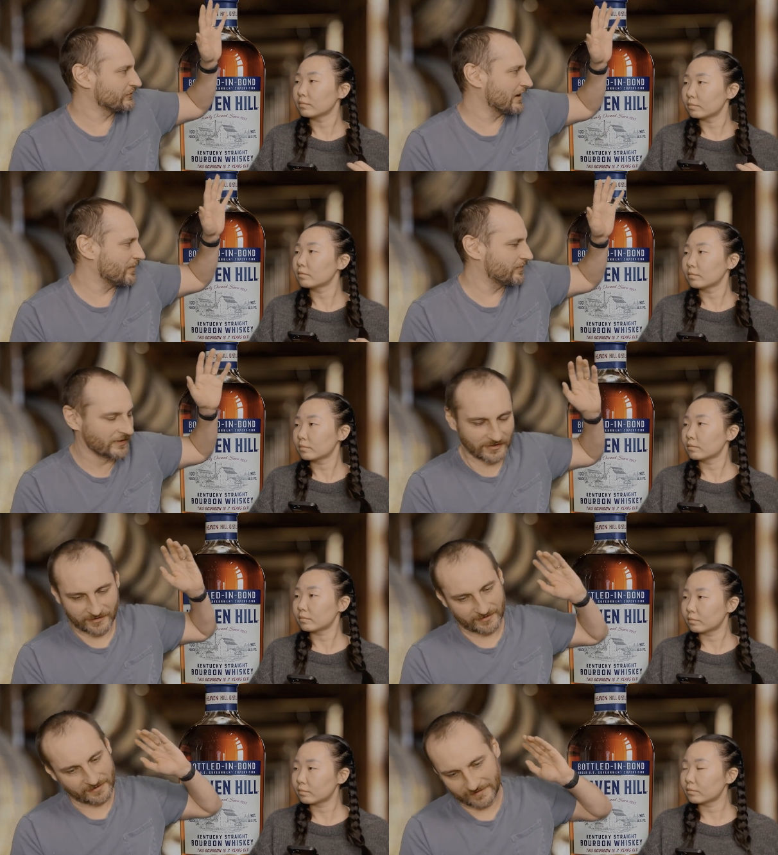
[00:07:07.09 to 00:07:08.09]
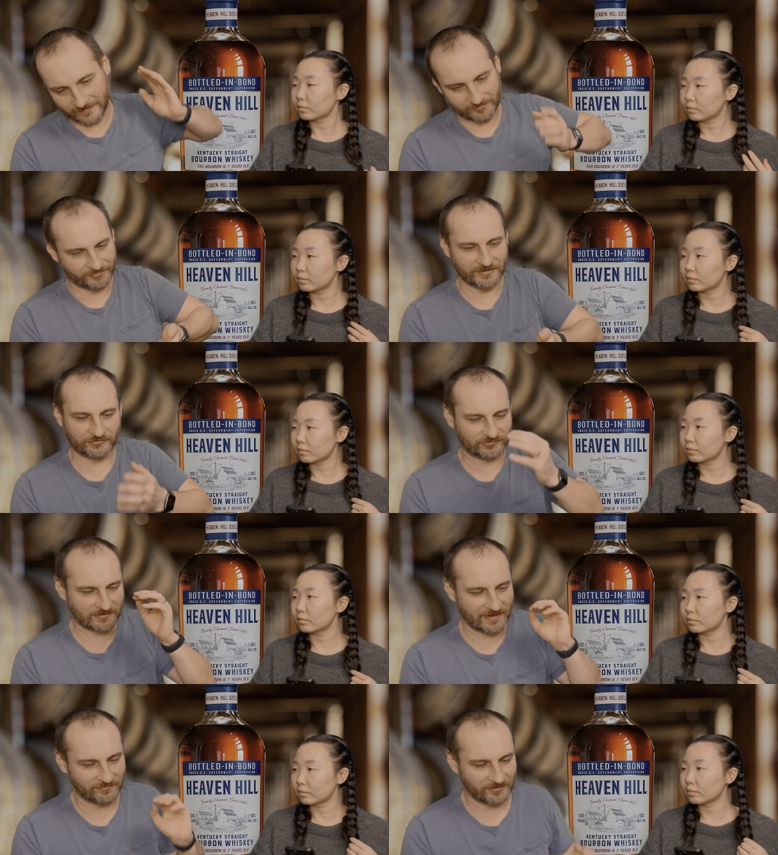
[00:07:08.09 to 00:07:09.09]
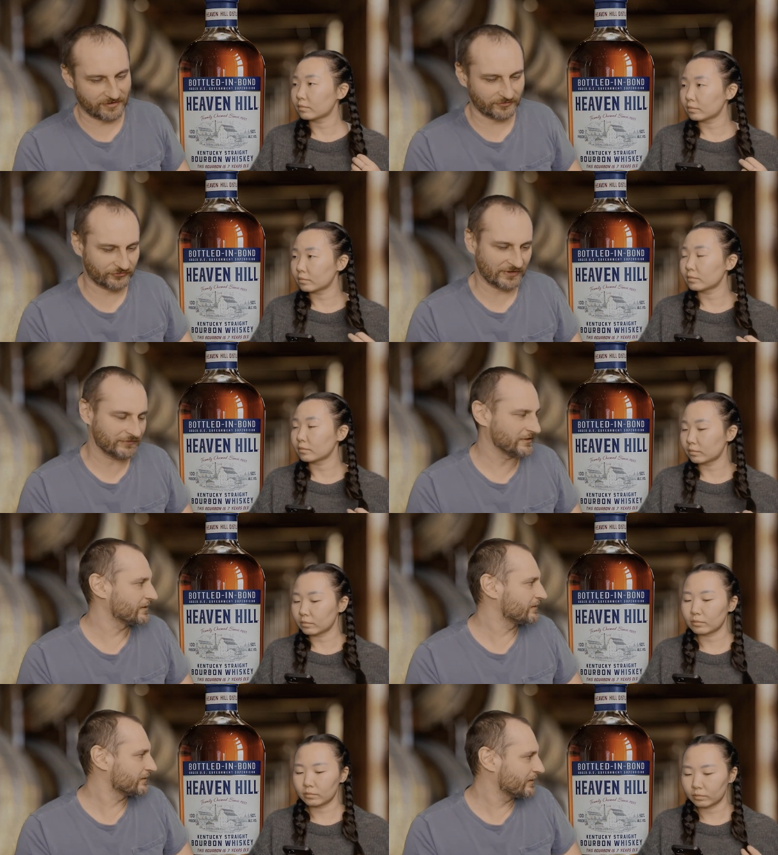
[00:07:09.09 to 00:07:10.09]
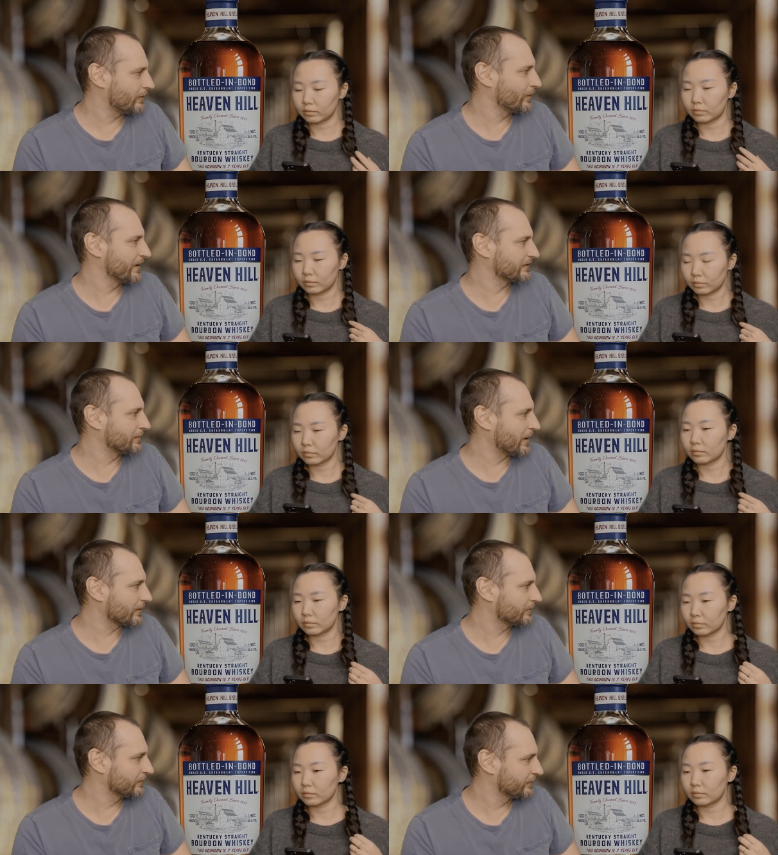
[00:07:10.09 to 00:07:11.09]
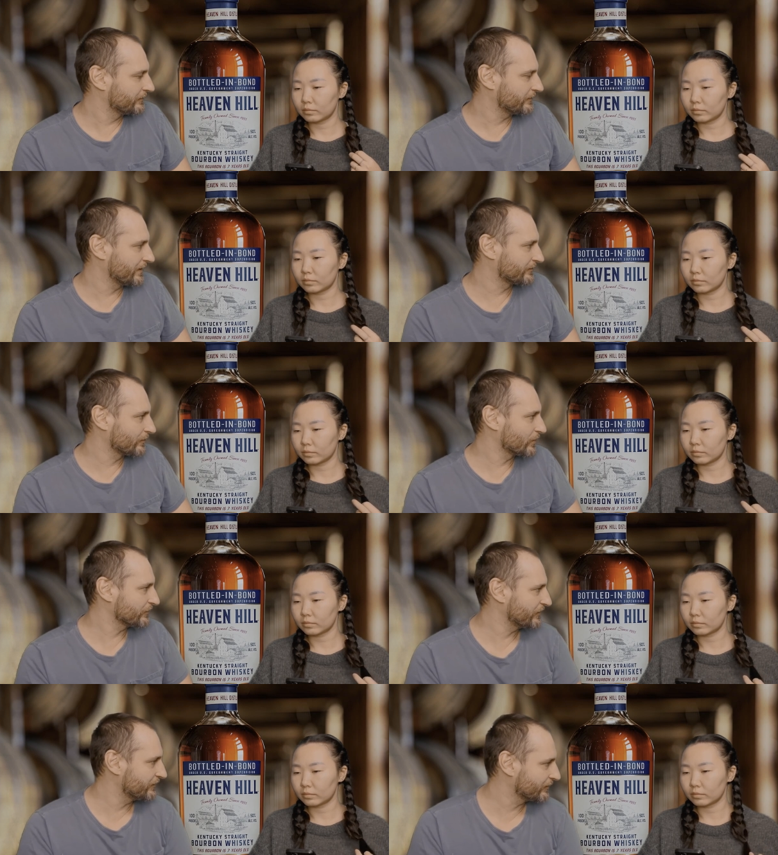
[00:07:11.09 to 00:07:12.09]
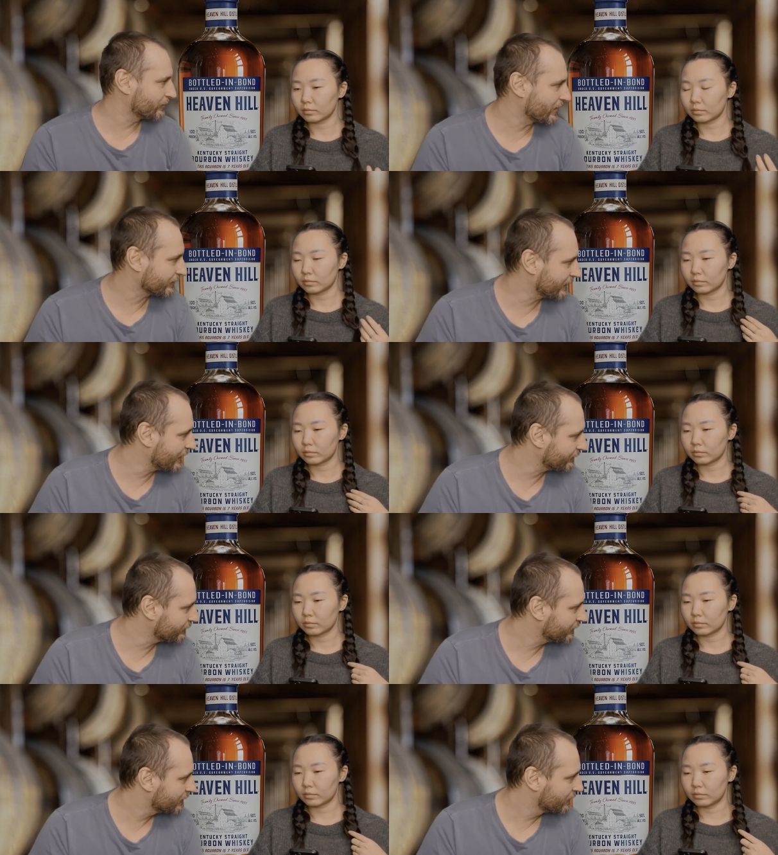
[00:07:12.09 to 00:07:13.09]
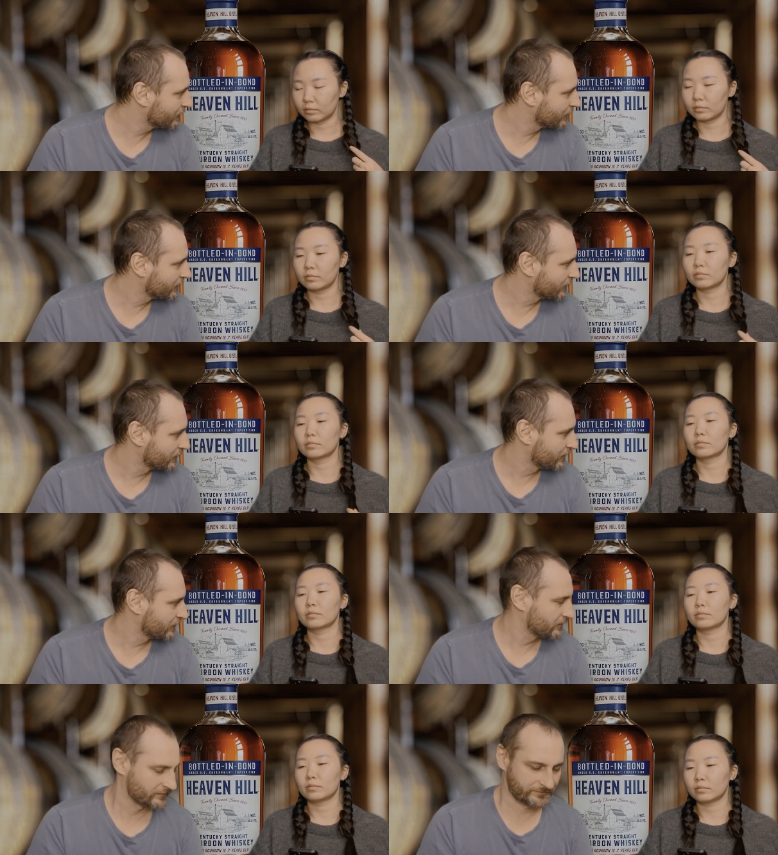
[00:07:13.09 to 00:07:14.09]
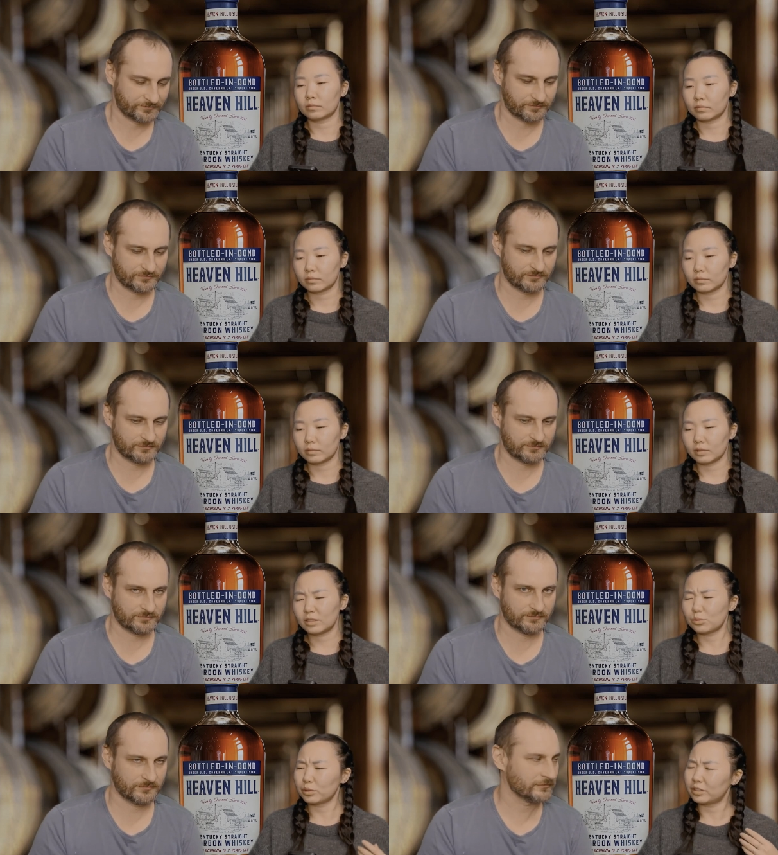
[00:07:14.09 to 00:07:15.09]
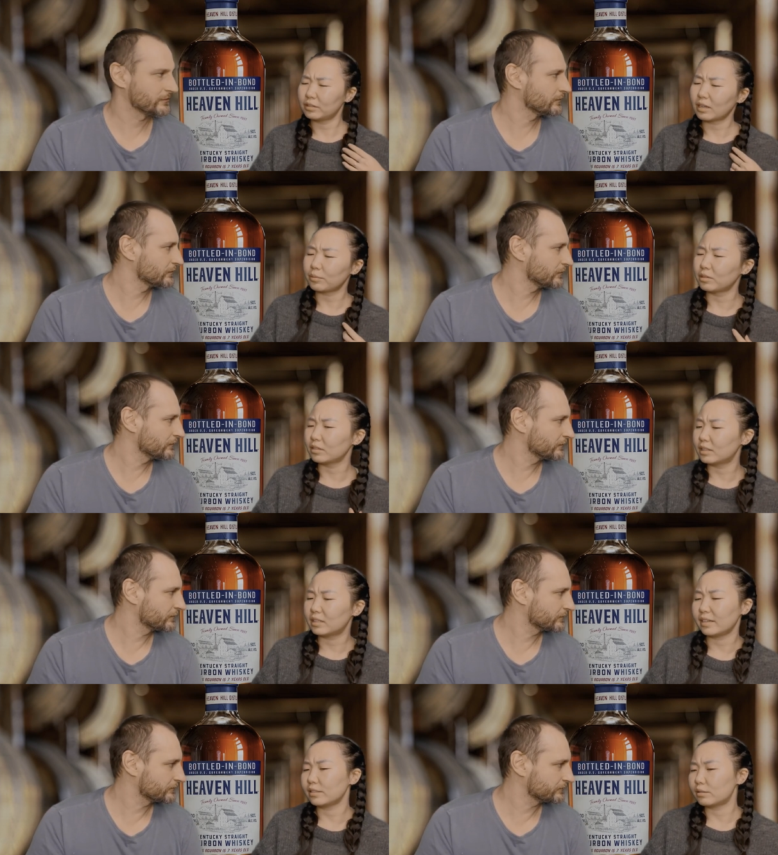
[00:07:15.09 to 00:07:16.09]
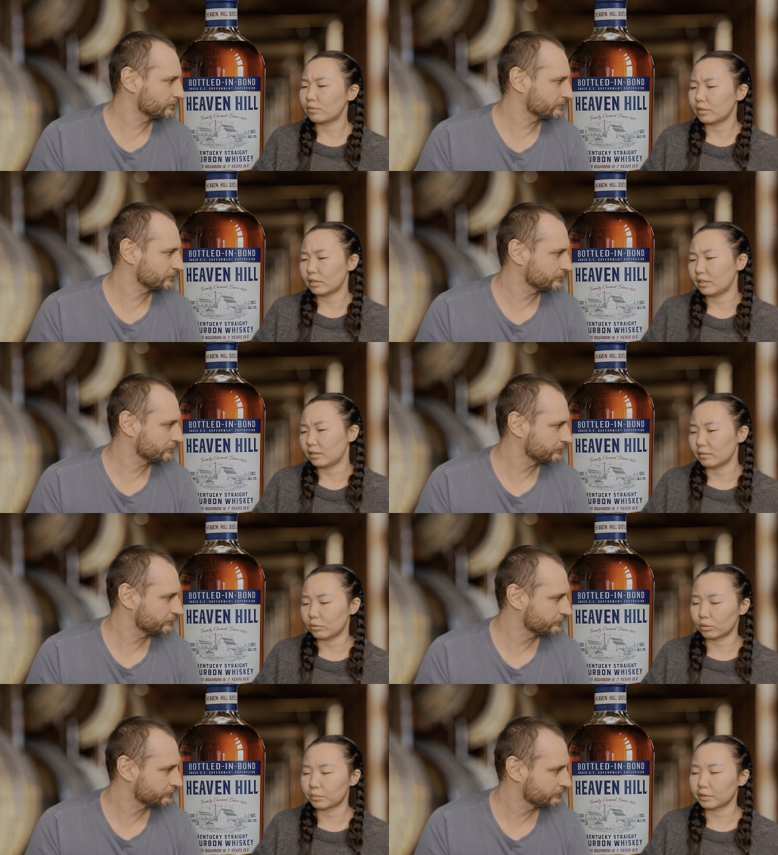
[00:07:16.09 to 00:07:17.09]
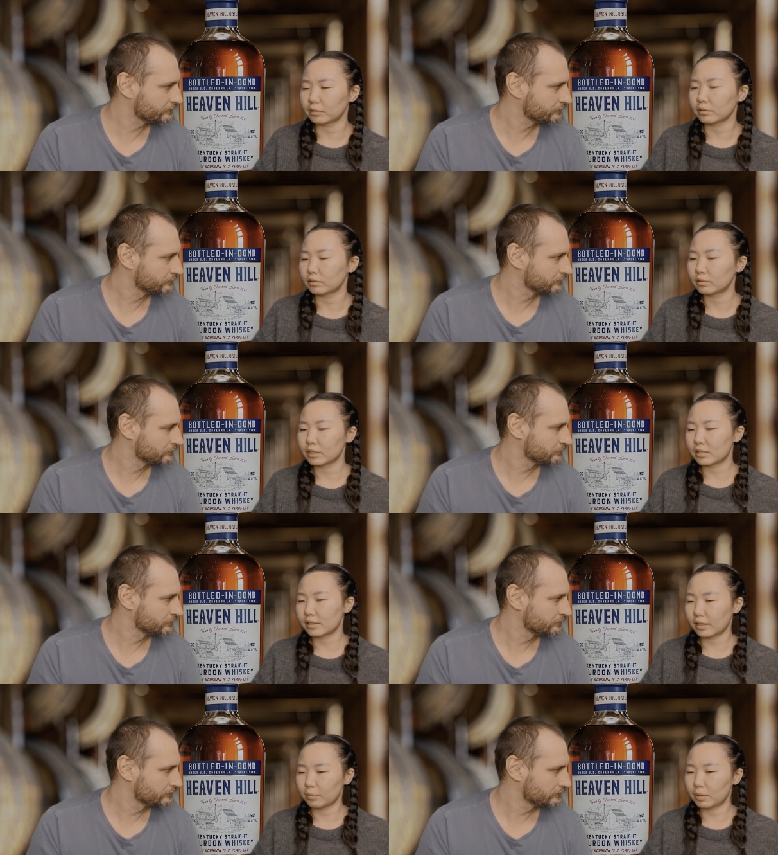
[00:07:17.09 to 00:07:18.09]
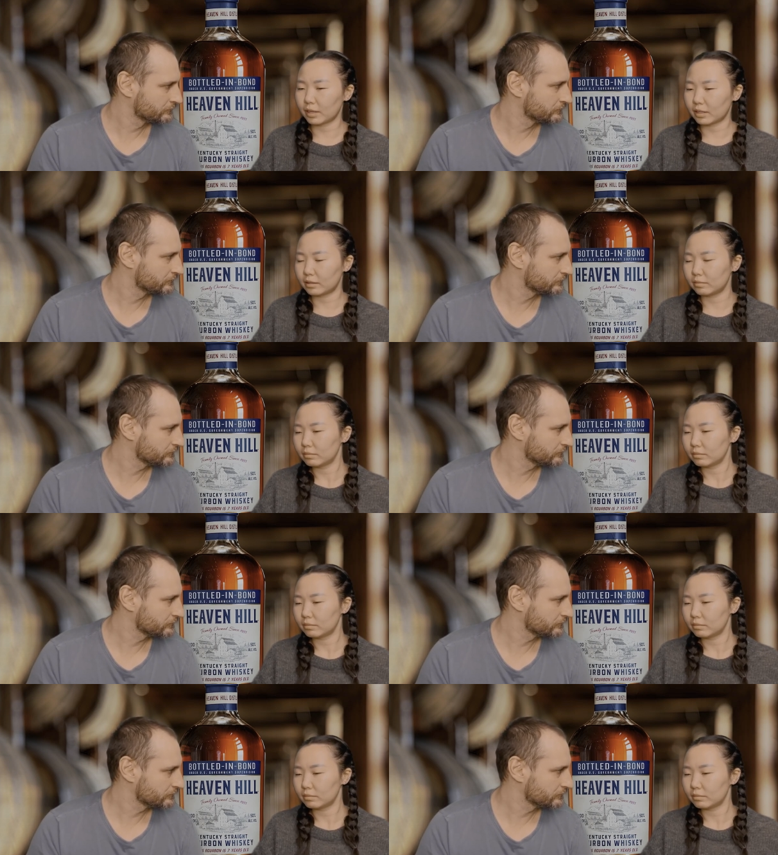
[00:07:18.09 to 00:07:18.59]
Speaker 1: top, and this Heaven Hill Seven Year all the way at the bottom, saying it's the worst tasting product they have.
Speaker 2: Mm. It's weird. I mean, it tastes very normal. It's not bad,